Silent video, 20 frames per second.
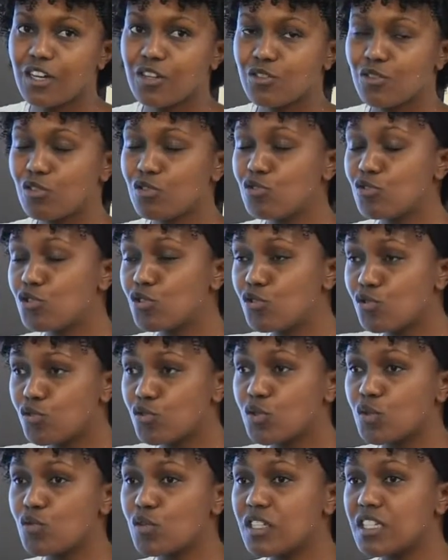So you
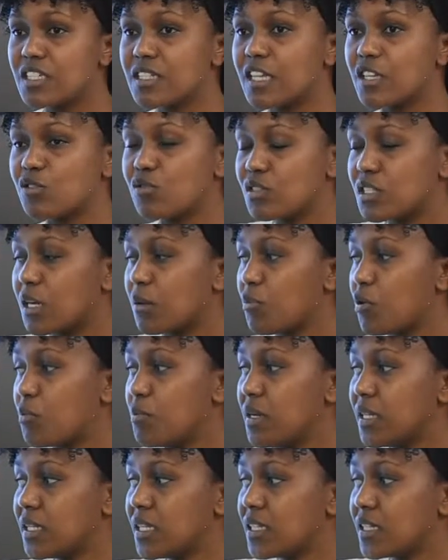choose which is the suitable
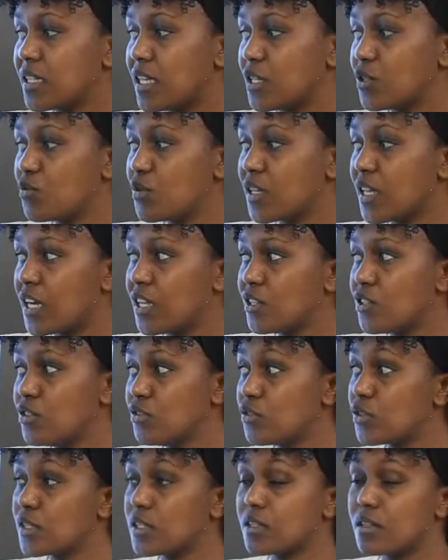basis that we can
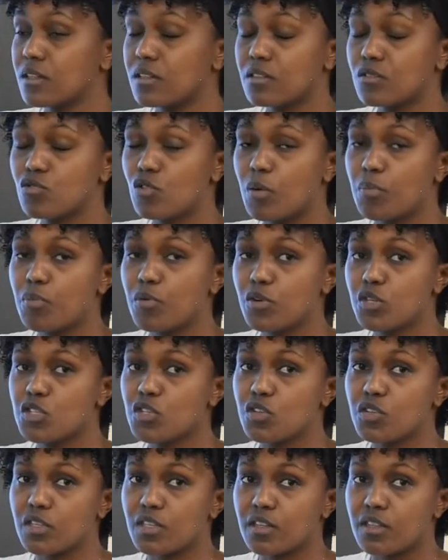use to
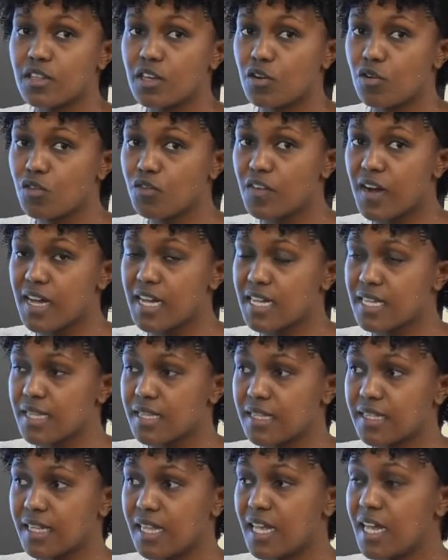apportion the
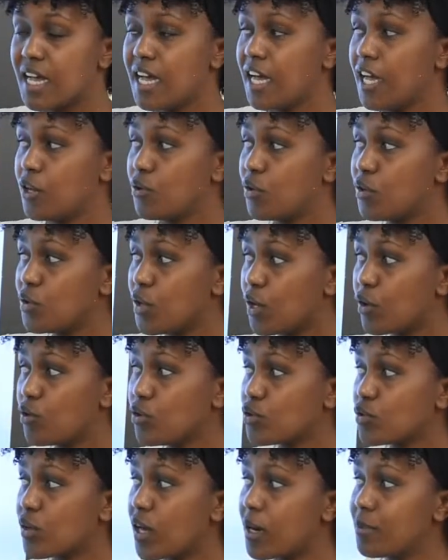overheads. And when you are
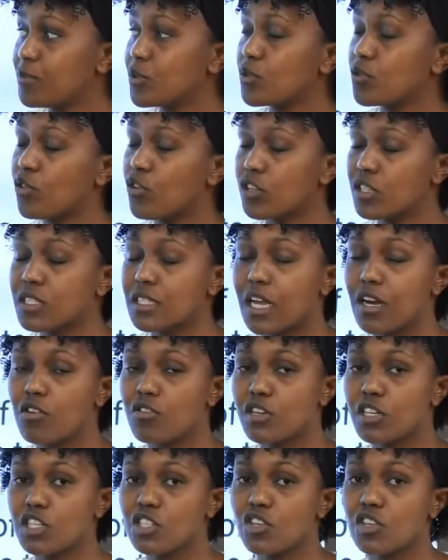going to come to cost
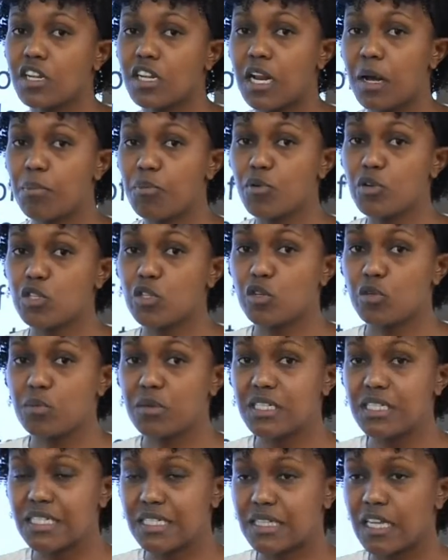allocation and
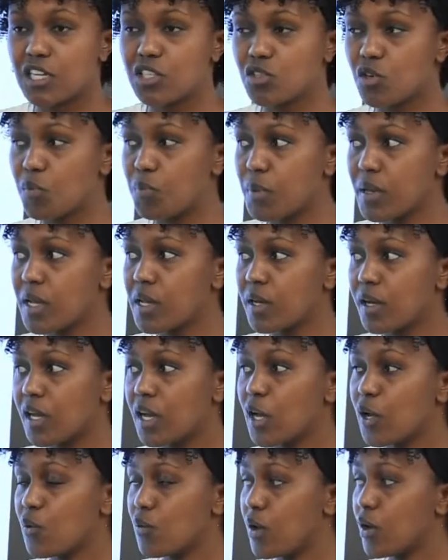apportionment as a topic,
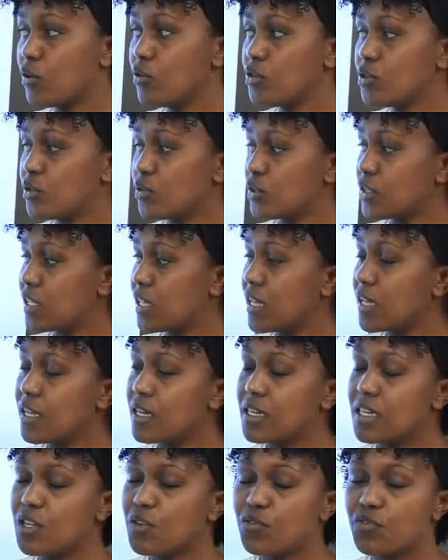we are going to
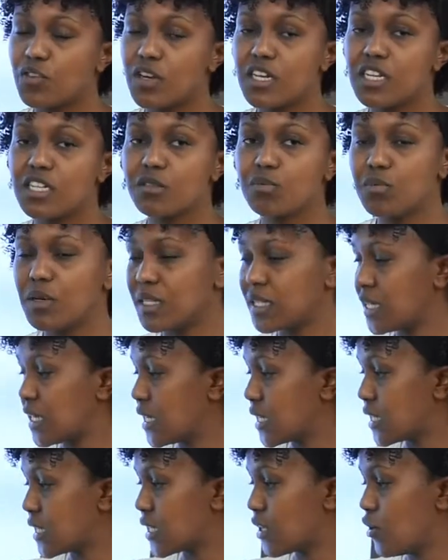see different
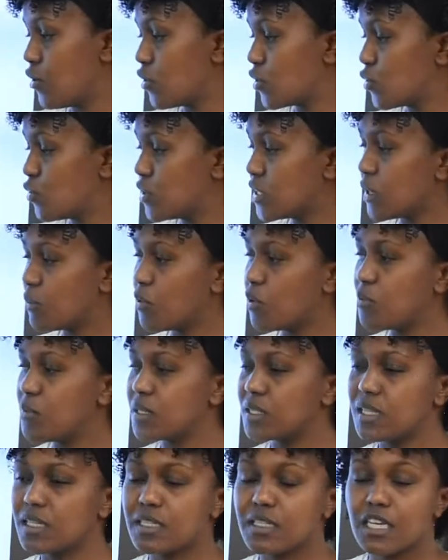bases or suitable
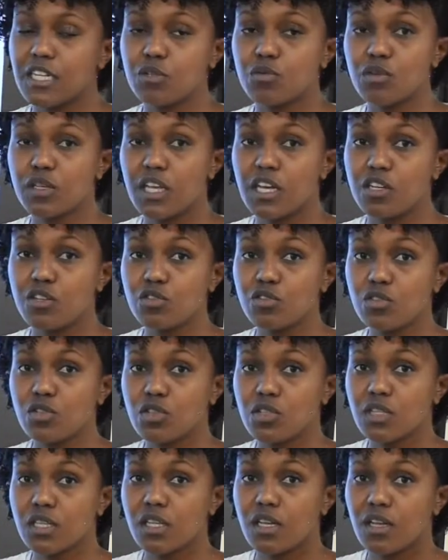bases that we can
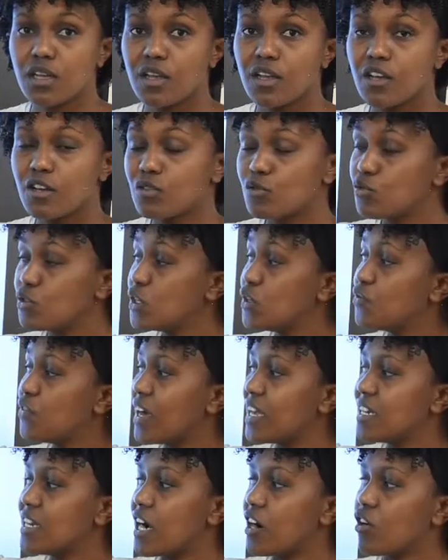use to
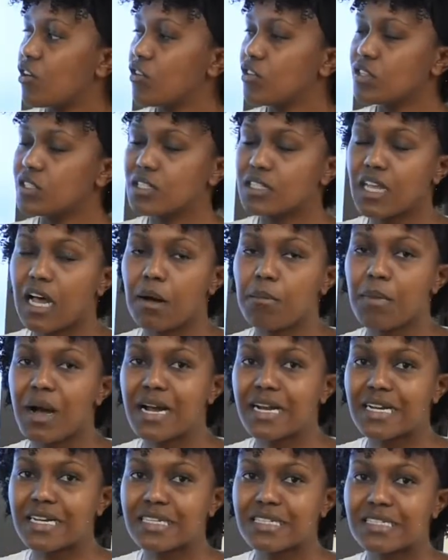divide a cost
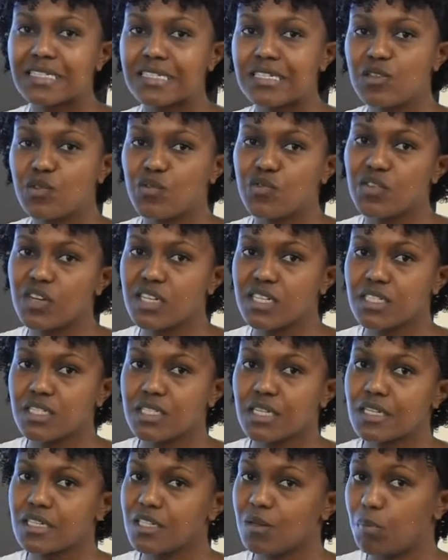amongst
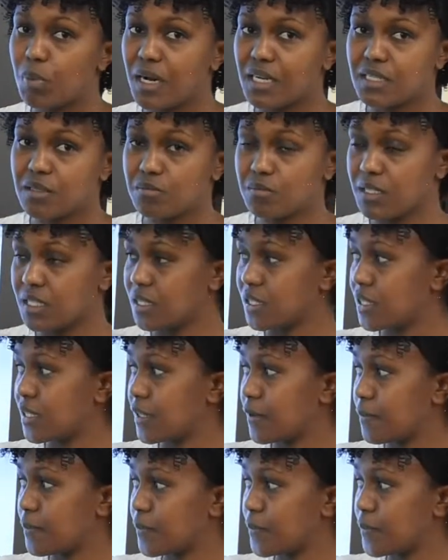different departments.